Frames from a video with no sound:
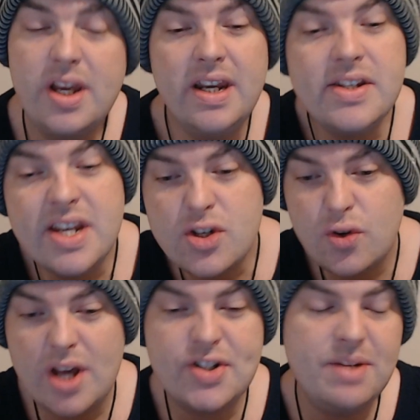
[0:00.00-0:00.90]
And it's
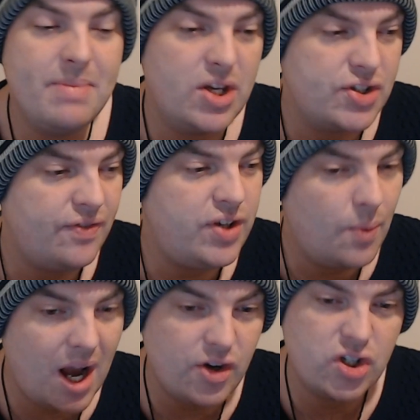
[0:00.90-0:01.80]
interesting because if you
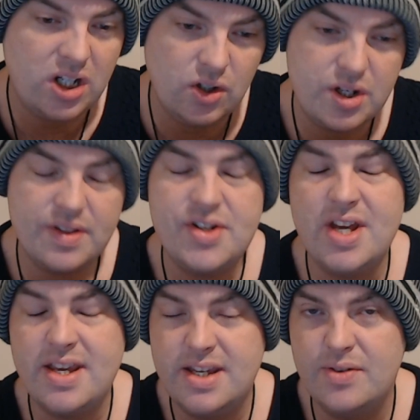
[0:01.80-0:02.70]
actually look at the
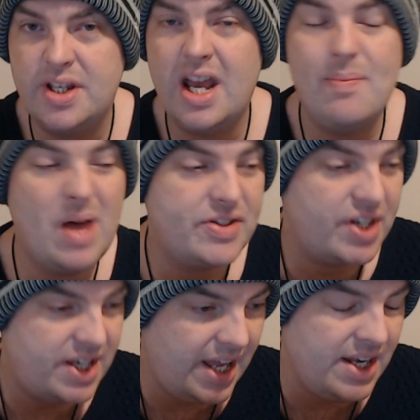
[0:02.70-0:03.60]
St Kilda game, that's
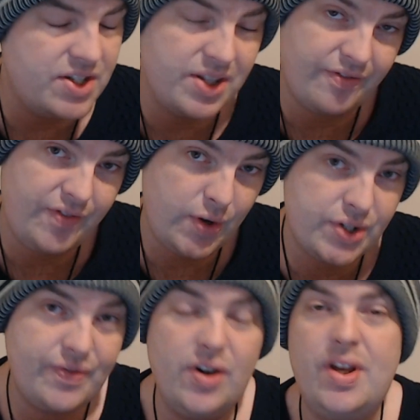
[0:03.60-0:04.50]
akin to the first
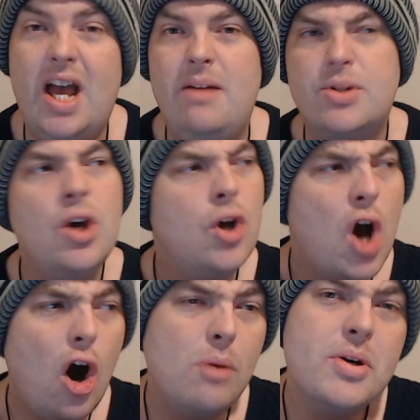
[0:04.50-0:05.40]
four games,
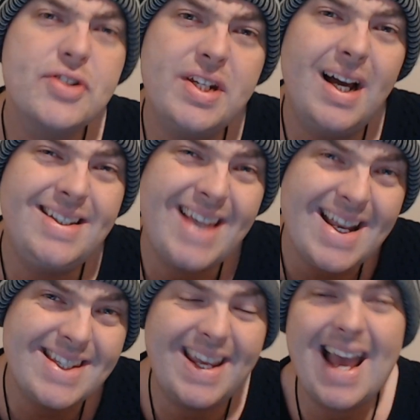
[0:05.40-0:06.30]
almost in
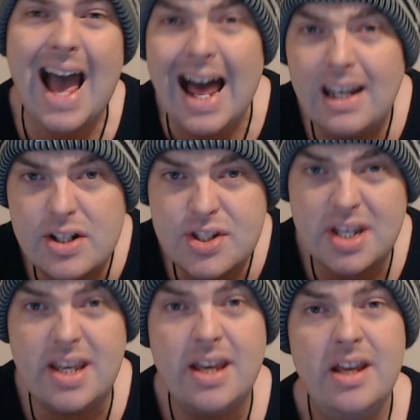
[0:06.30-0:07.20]

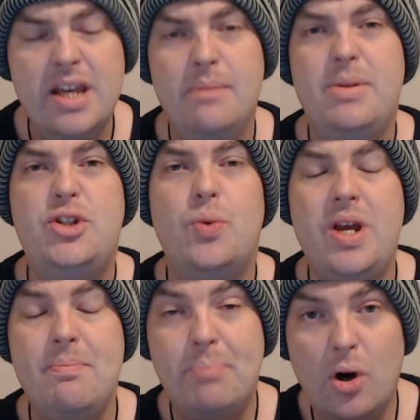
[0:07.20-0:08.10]
identicality
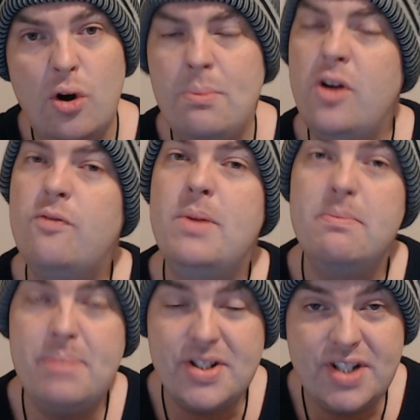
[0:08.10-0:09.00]
between ball movement,
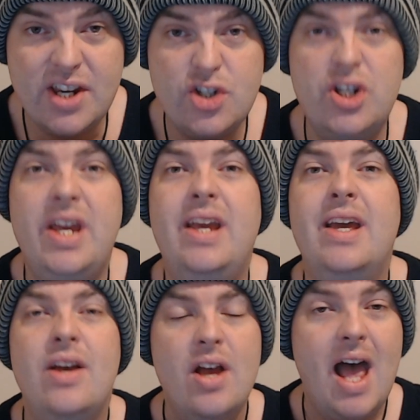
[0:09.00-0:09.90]
positioning,
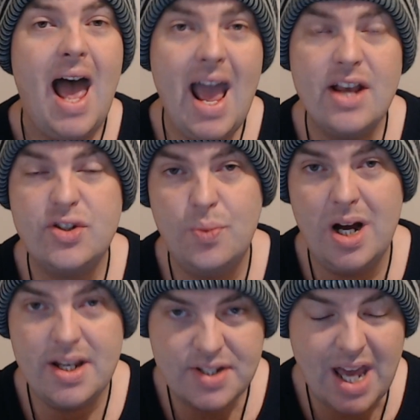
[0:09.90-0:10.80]
X,
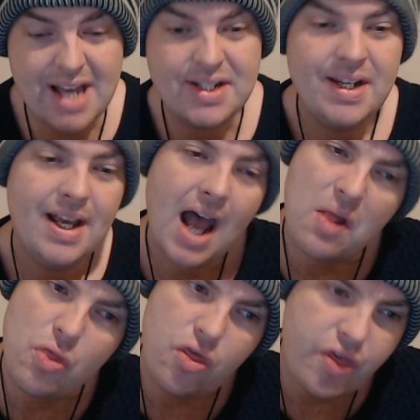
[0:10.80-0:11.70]
Y, Z.
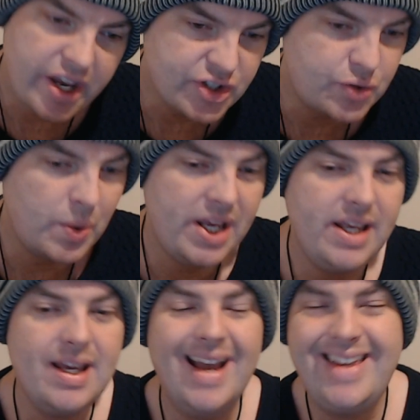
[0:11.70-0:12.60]
And this
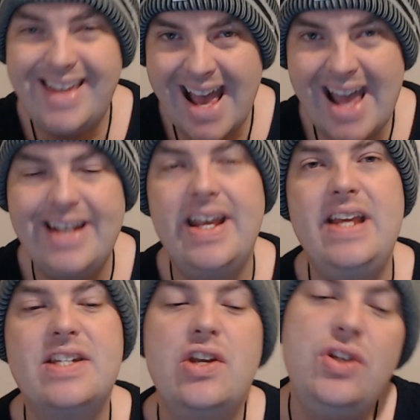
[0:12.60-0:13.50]
week, again,
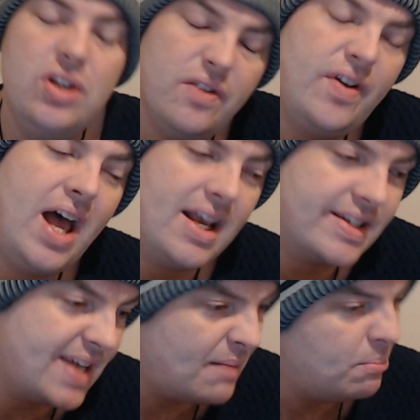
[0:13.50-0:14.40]
is another
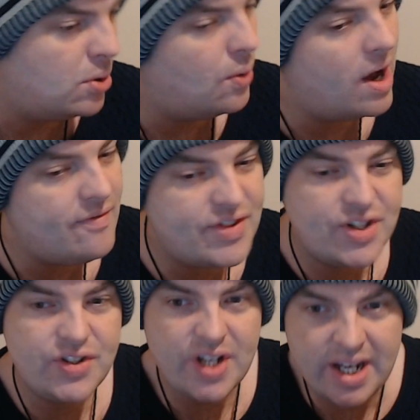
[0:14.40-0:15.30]
example of
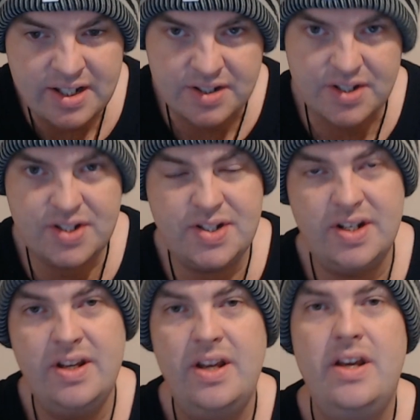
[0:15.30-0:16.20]
since
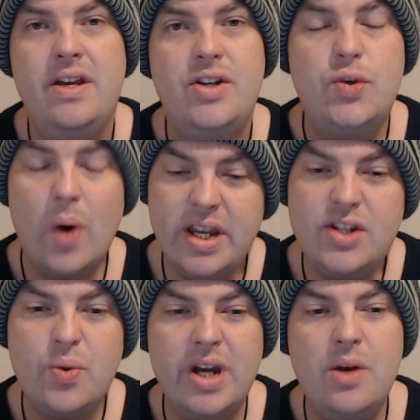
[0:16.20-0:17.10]

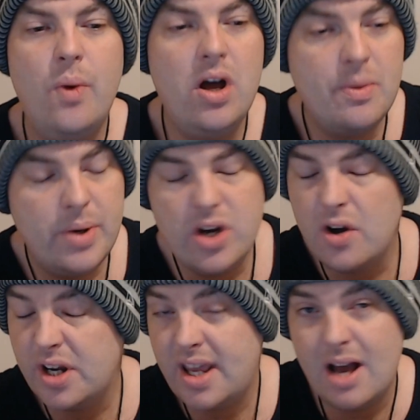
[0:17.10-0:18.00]
2021. And we're not
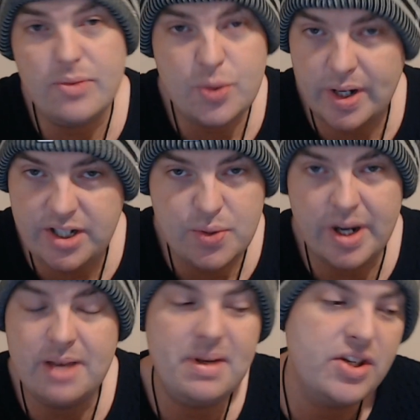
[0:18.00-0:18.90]
going to count 2020
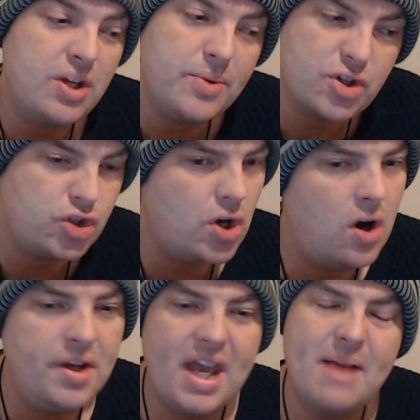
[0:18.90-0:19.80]
because it was a
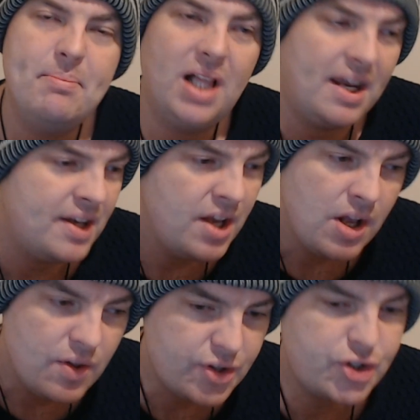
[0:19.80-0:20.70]
shortened game plan.
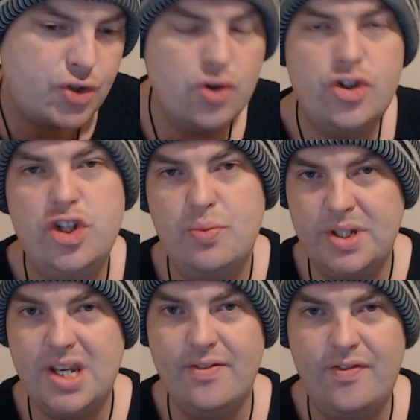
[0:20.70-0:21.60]
The structures were
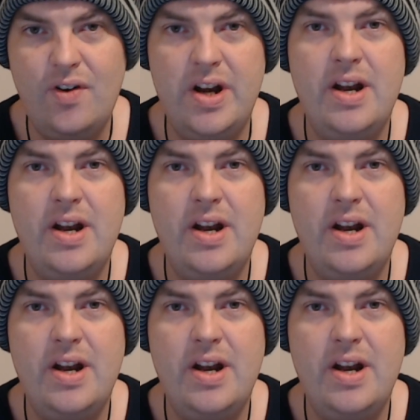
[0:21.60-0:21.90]
different.